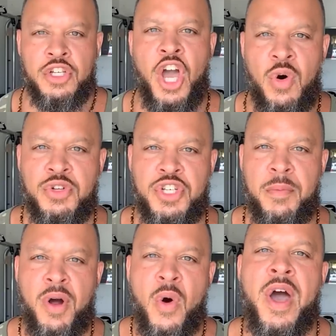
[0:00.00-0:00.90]
Yo, it's your
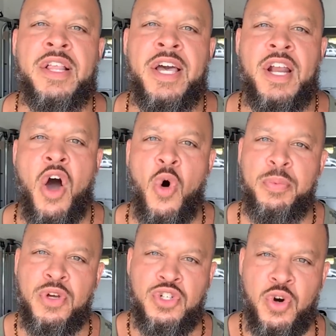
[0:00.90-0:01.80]
bro, Elliott. I hope
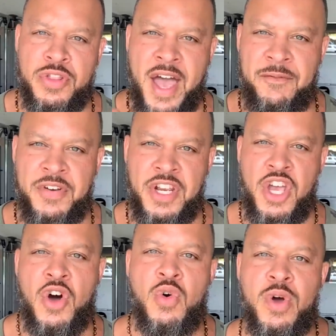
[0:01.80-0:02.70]
you enjoyed that
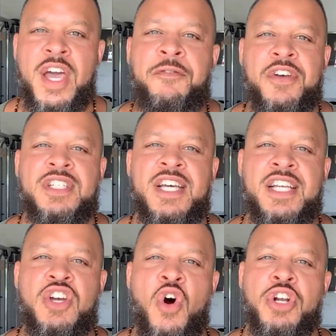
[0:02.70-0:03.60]
video. If you did,
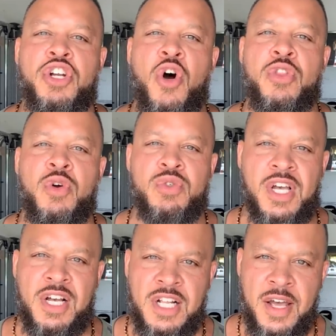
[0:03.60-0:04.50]
you ought to know that it was a
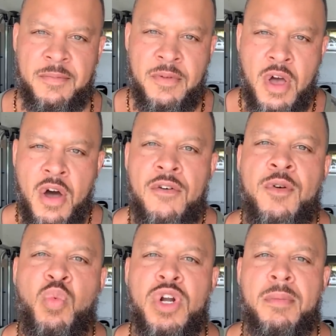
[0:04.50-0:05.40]
clip
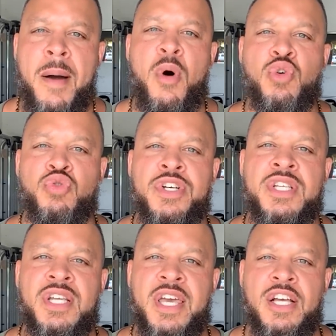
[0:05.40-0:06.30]
from one of my most
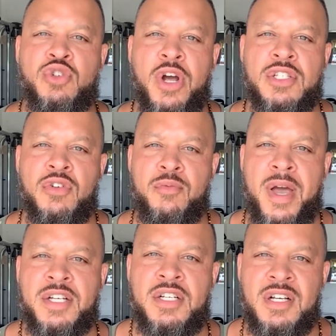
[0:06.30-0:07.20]
recent King
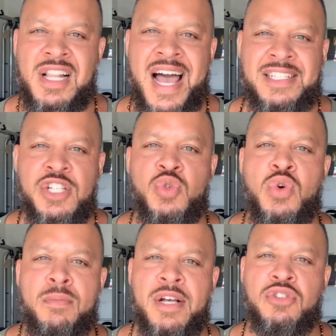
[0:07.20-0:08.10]
Transformation classes with
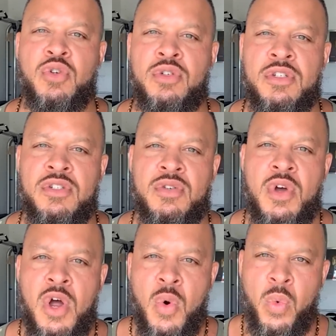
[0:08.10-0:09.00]
my students,
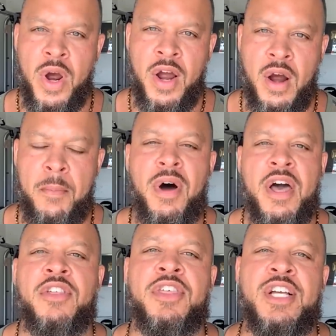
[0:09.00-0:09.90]
where among
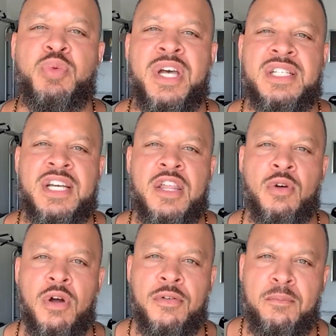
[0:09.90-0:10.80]
other things, we get
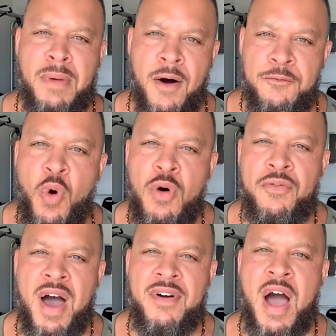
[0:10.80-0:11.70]
together about four or
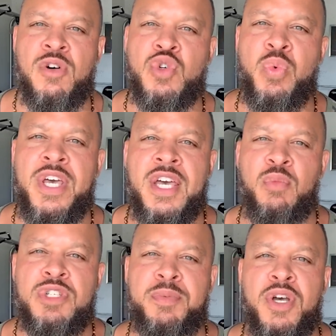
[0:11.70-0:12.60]
five hours a week and
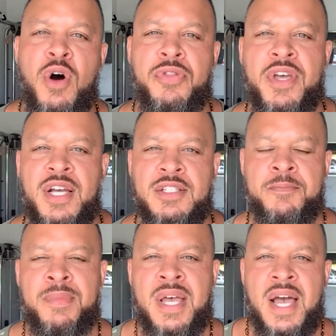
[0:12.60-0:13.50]
we speak on things
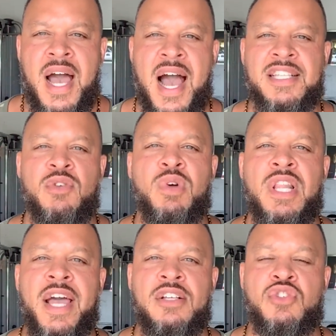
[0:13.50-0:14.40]
as it
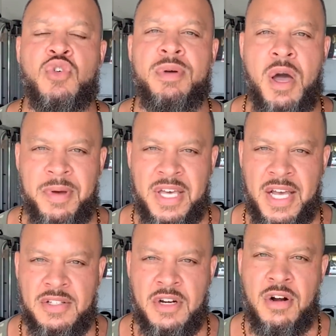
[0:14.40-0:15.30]
relates to becoming
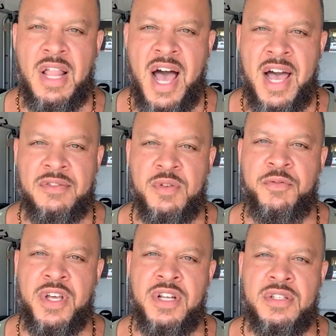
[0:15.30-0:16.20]
kings in our lives and
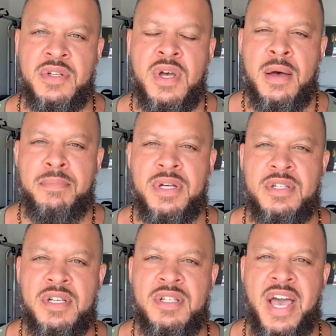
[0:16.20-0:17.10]
fitness,
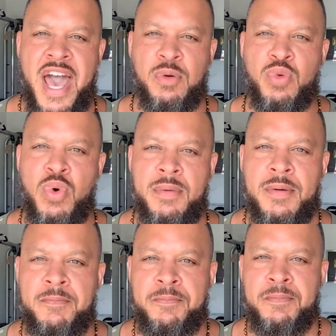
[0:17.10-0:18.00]
business, and with women.
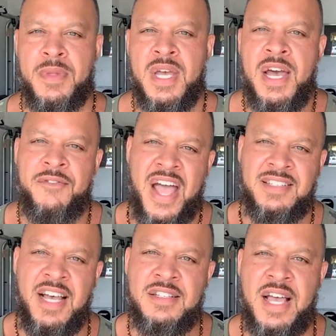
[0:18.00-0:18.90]
If that
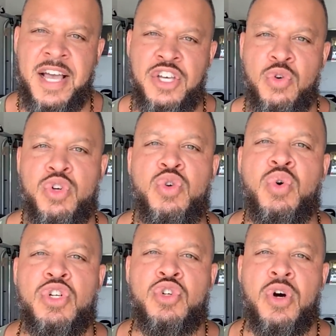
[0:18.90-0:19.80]
sounds like you and you
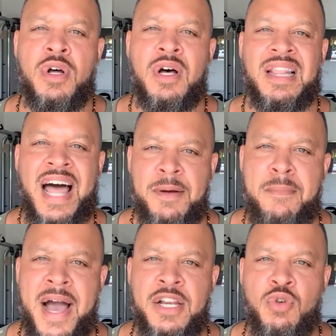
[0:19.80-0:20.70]
want to join a
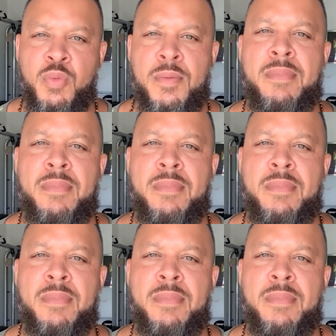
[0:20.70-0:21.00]
like-minded group of